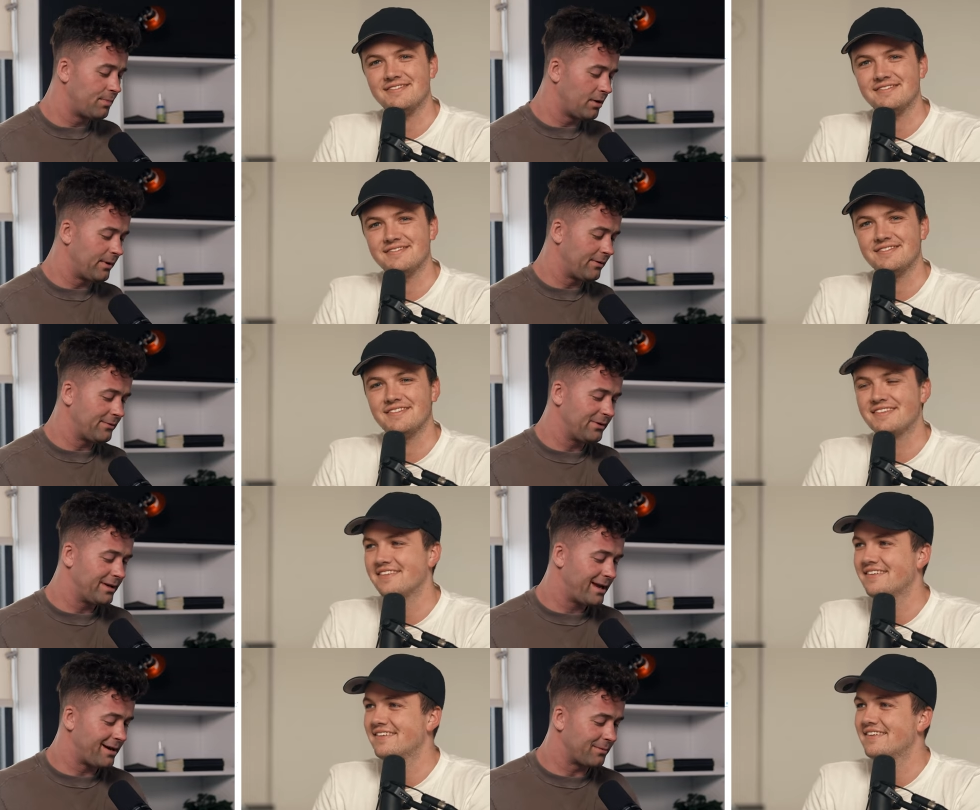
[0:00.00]
Speaker 1: But we don't
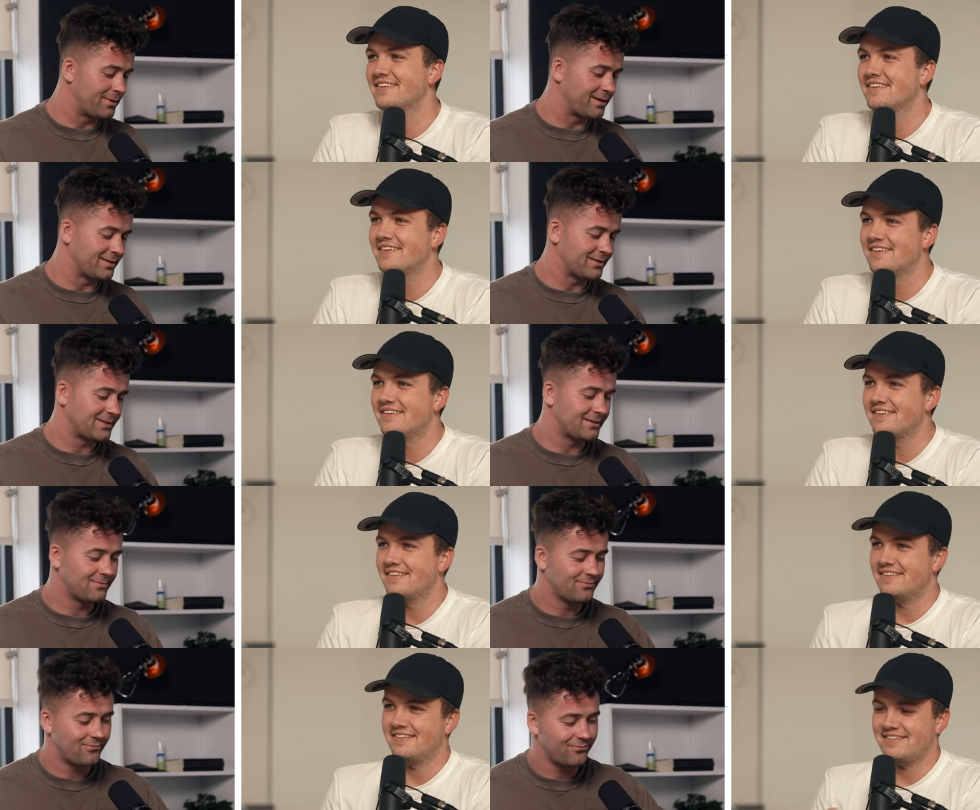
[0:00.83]
really care because
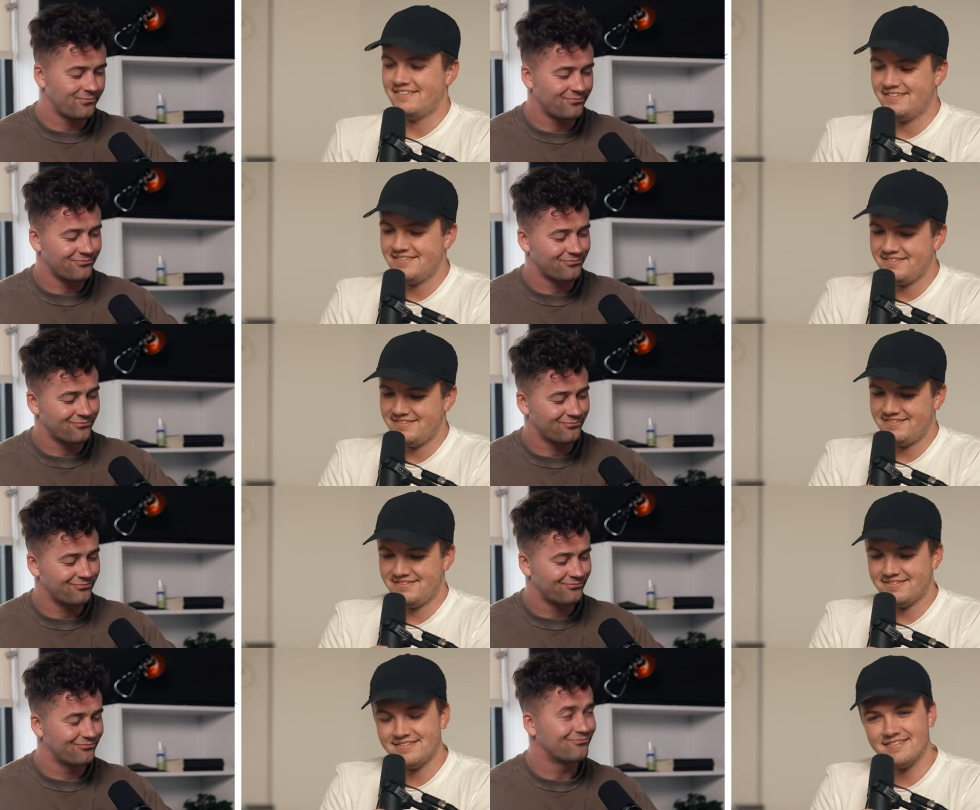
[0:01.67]

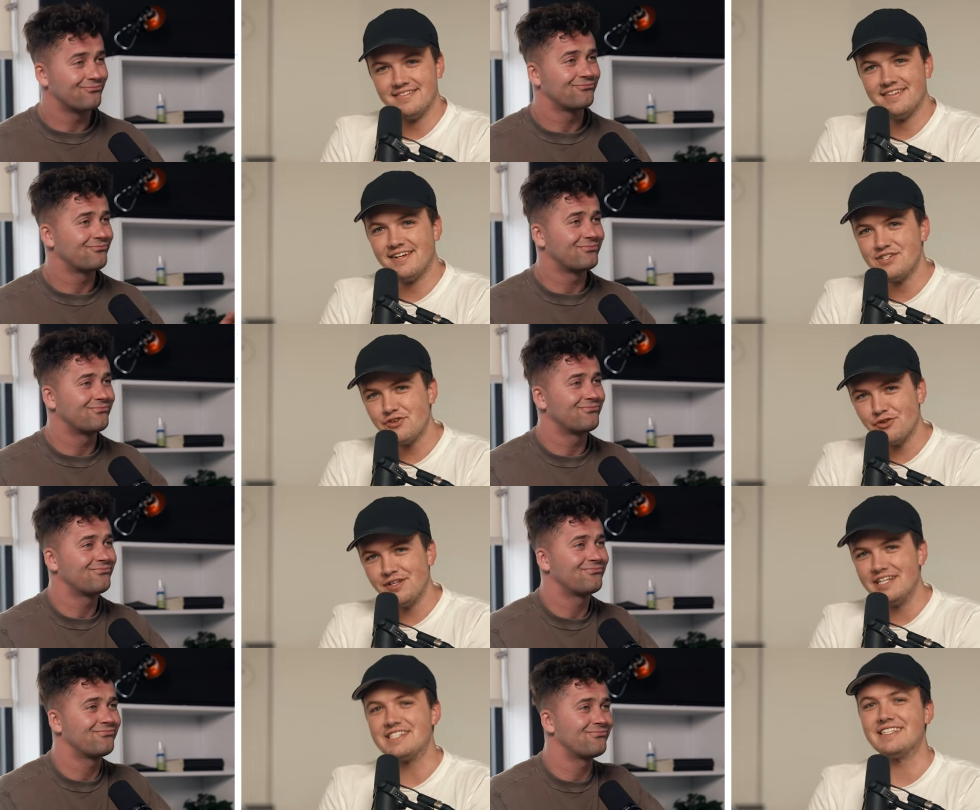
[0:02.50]
Speaker 2: because you're
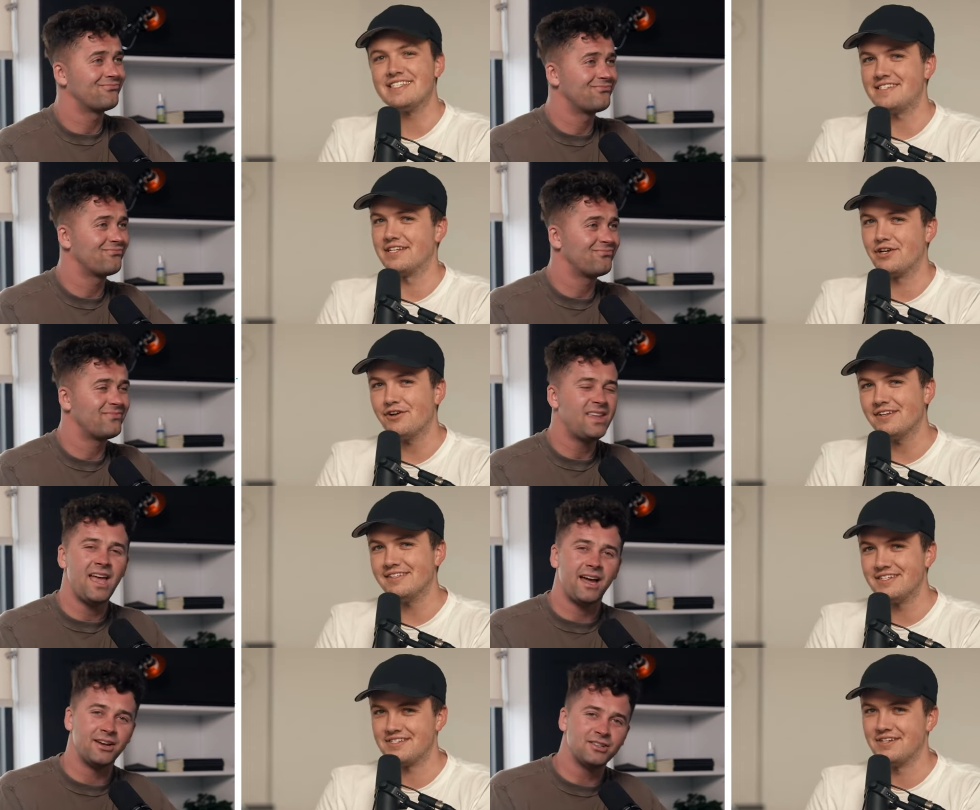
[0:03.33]
really just listening. You're
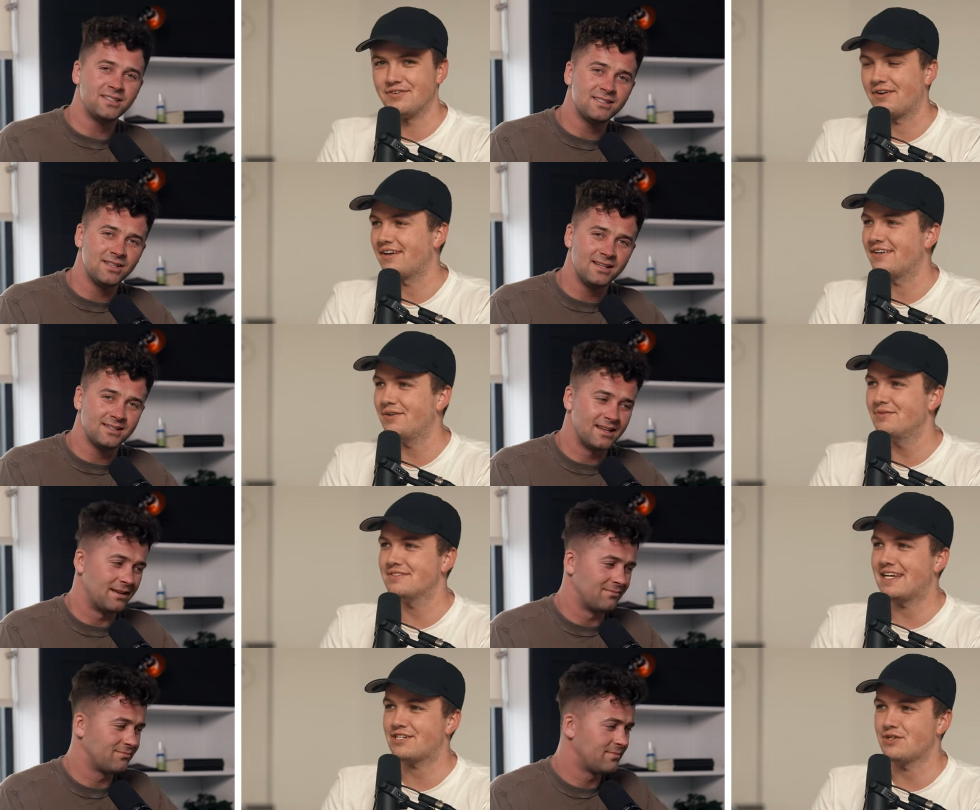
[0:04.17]
yeah, listen, you're just right? listening. No
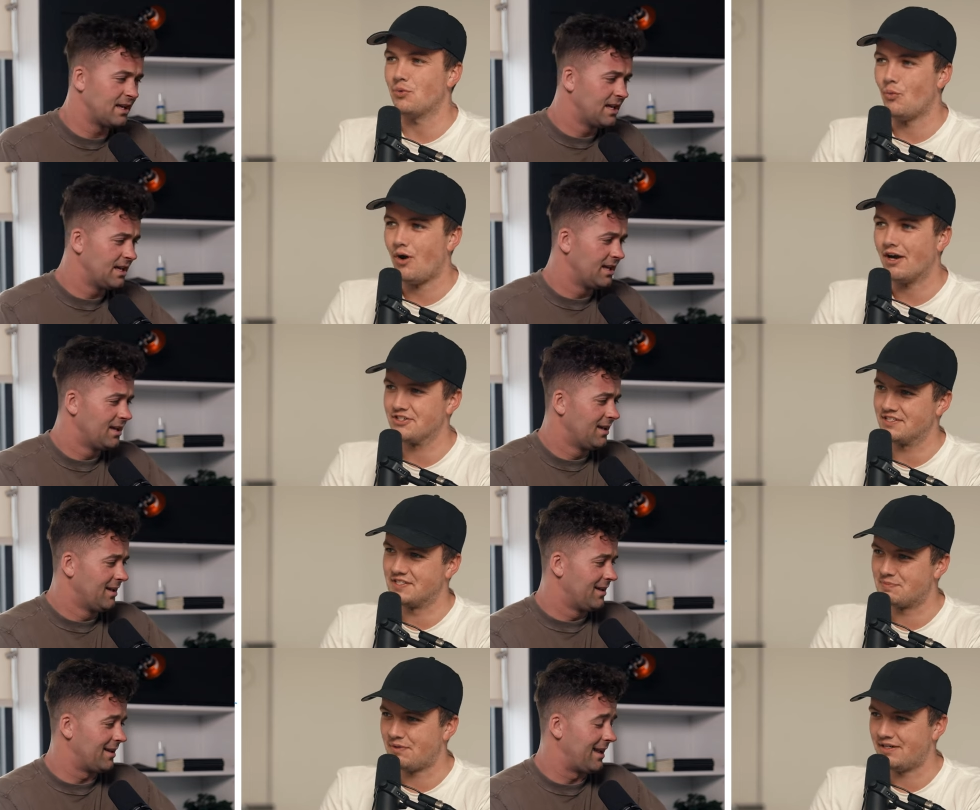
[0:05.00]
one's actually watching
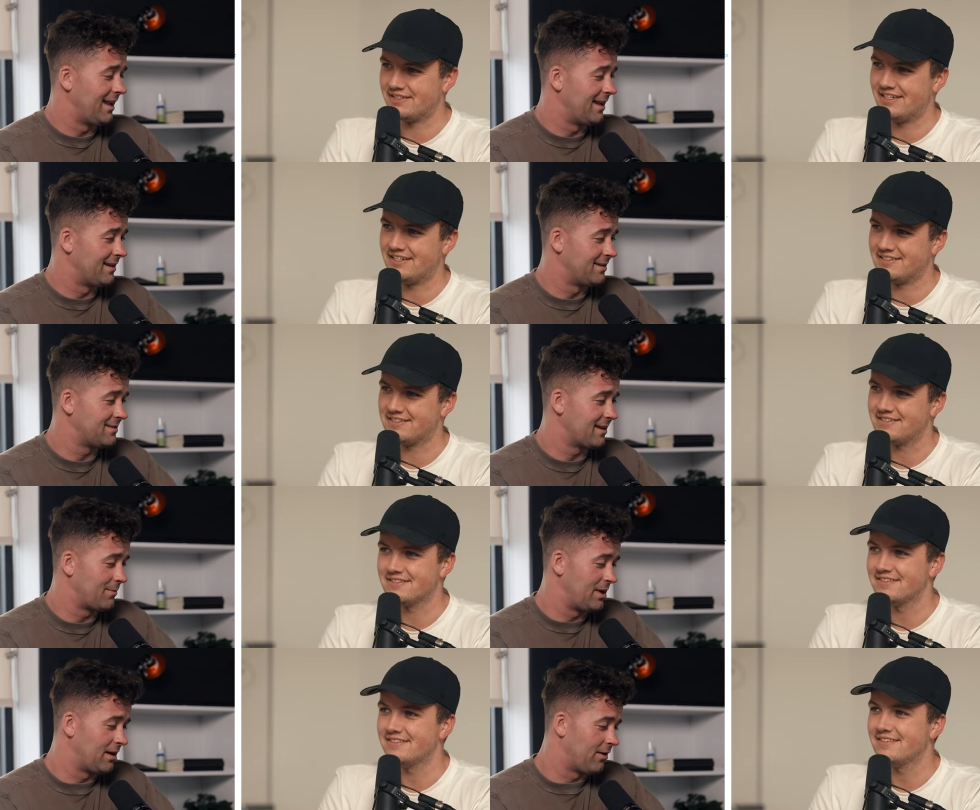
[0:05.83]
these podcasts. And
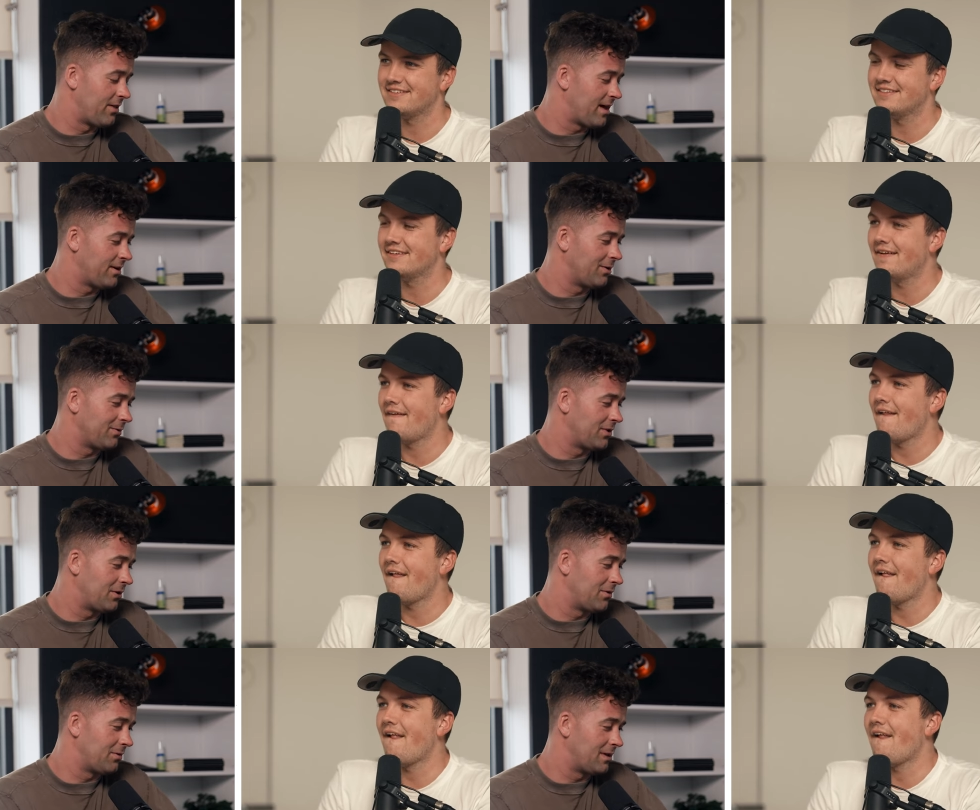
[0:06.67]
Speaker 1: I mean, on that note,
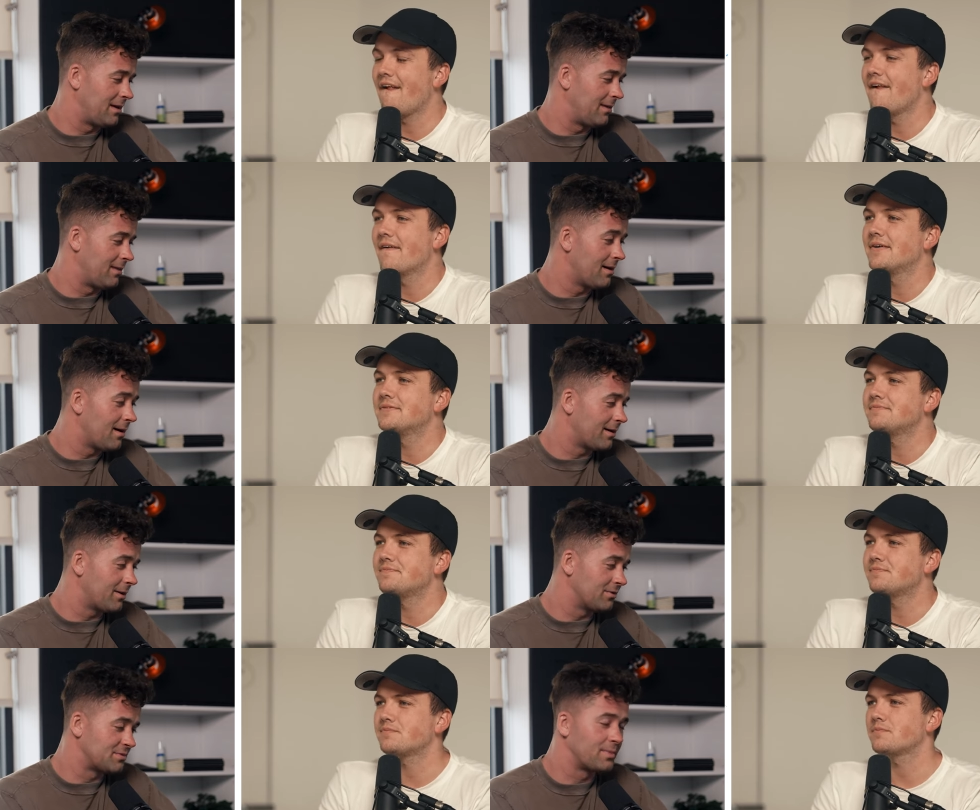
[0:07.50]
though, the the
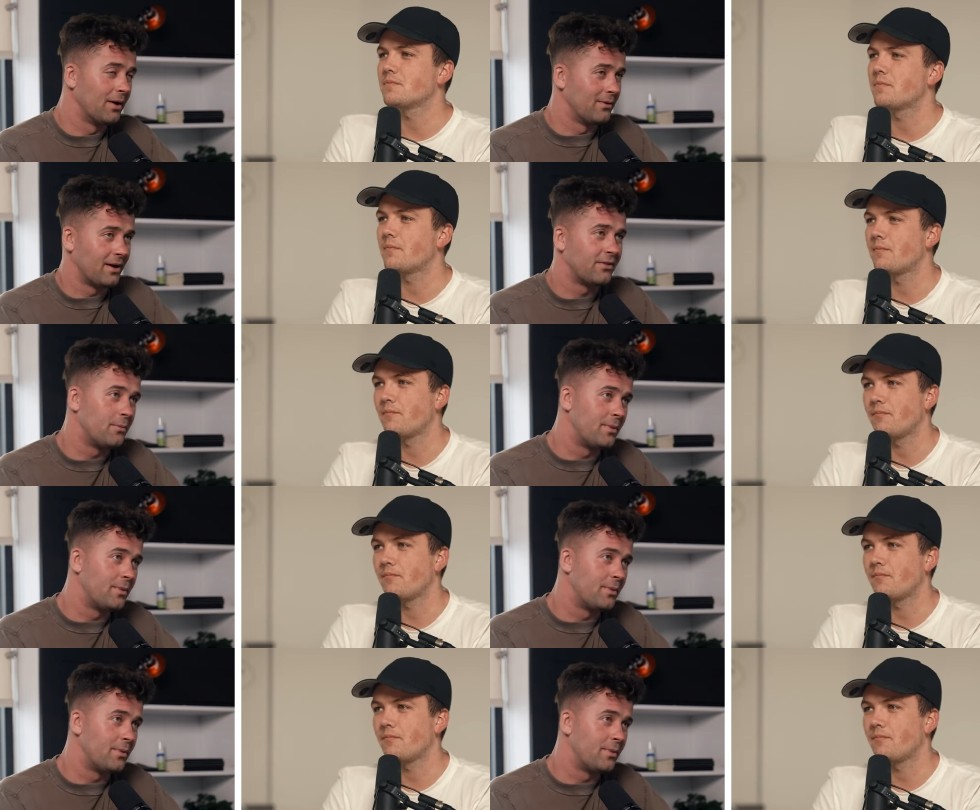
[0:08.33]
audio is probably not